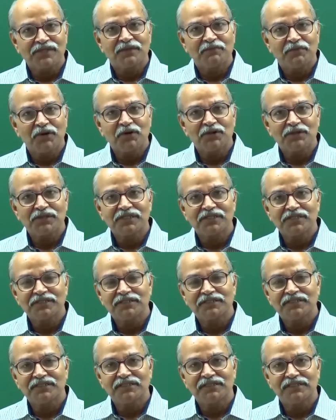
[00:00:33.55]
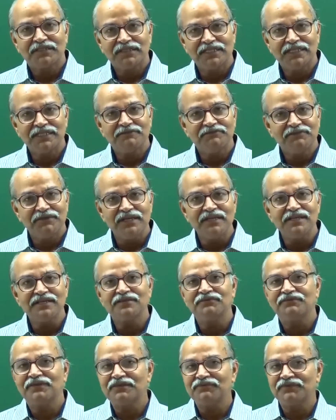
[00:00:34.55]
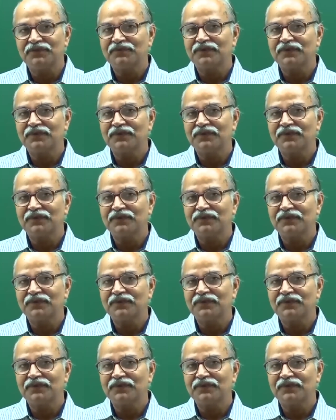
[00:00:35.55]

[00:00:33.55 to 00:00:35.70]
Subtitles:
about these fields when